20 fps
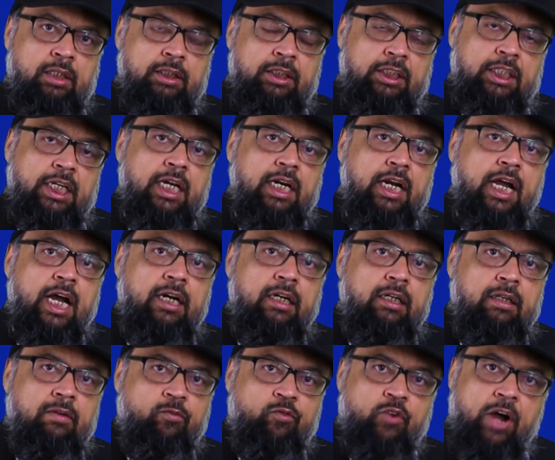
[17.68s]
There
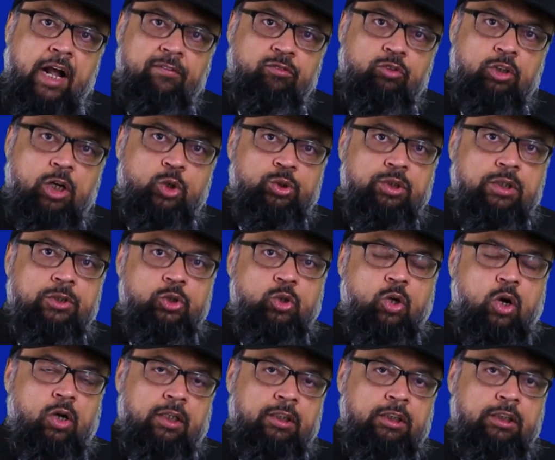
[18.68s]
are 5000
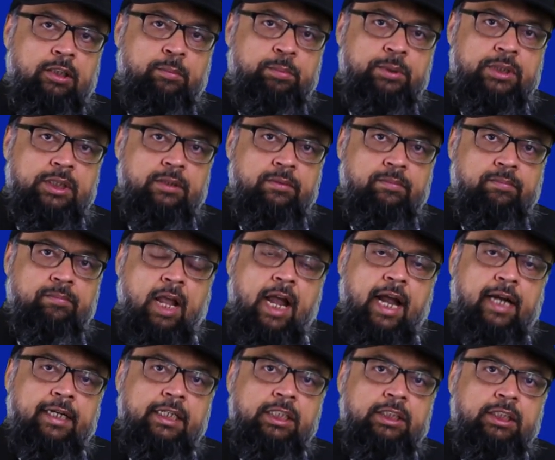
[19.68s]
scholarships
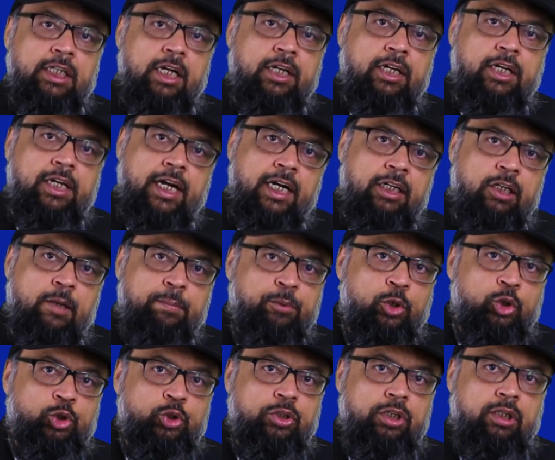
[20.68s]
and it's a great
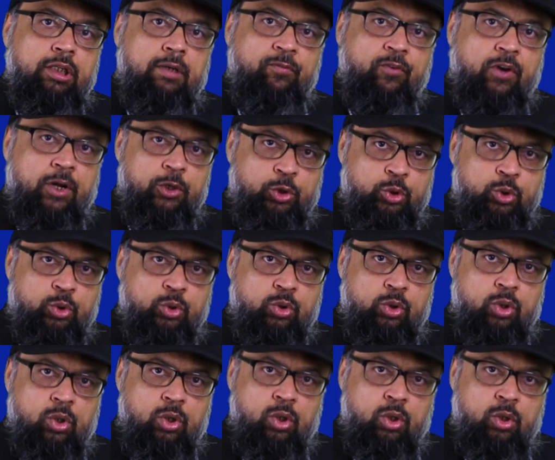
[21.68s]
opportunity for
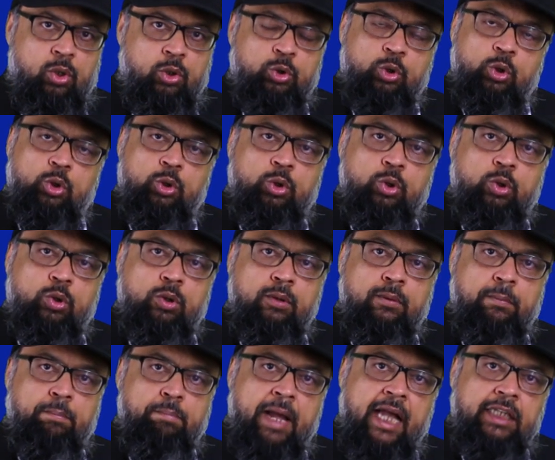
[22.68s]
you to
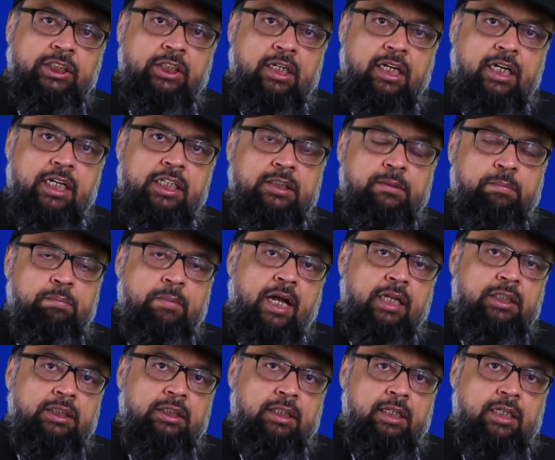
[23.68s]
do bachelor's,
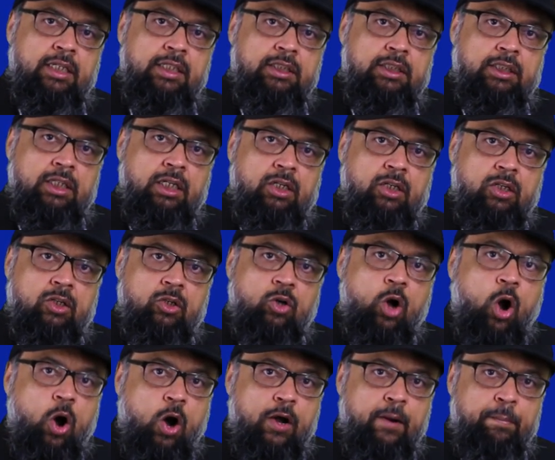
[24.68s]
master's
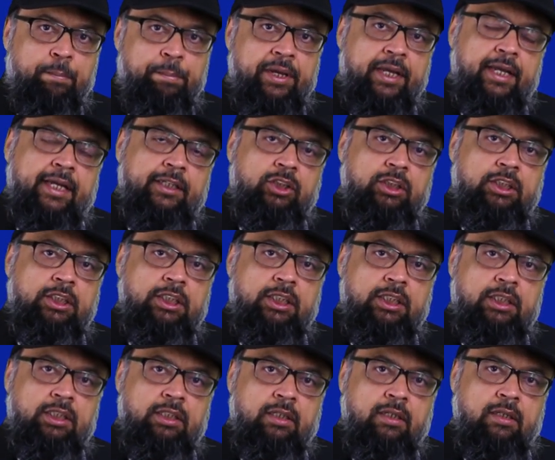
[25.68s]
or
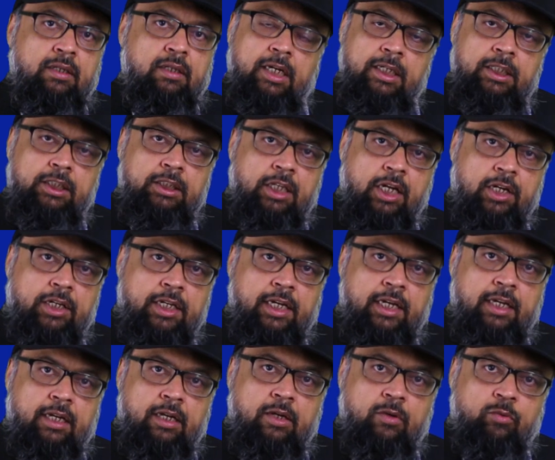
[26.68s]
PhD in
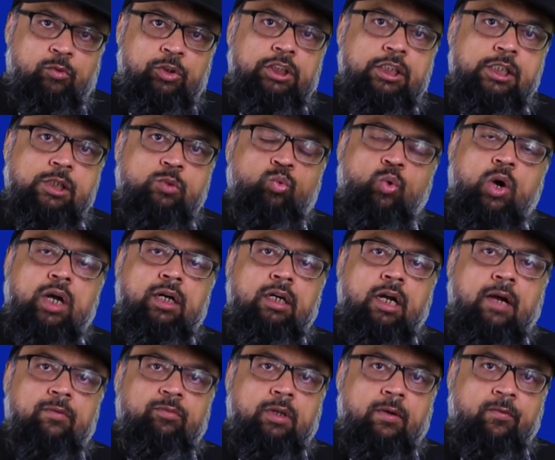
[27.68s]
Turkey, which is one
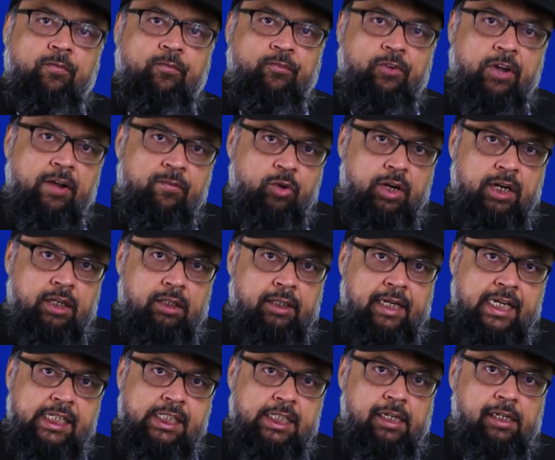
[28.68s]
of the favorite
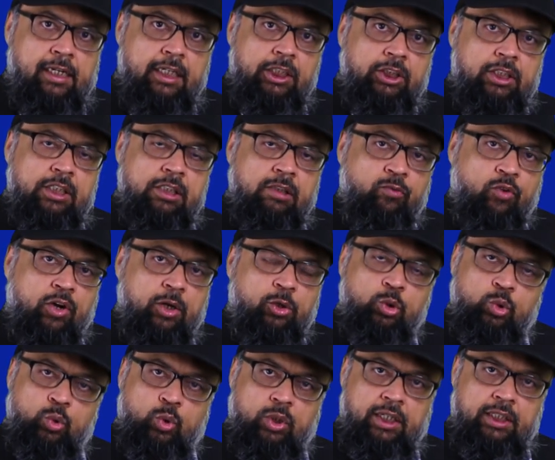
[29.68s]
destinations for
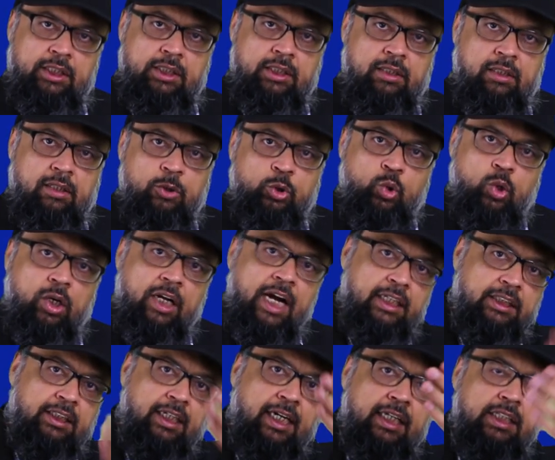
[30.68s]
tourists. So
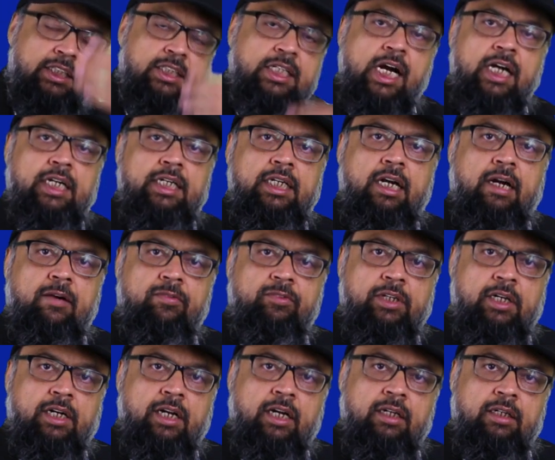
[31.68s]
let's get started
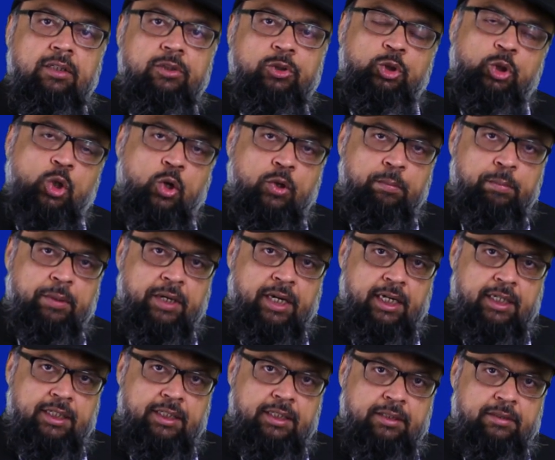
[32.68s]
after a short break.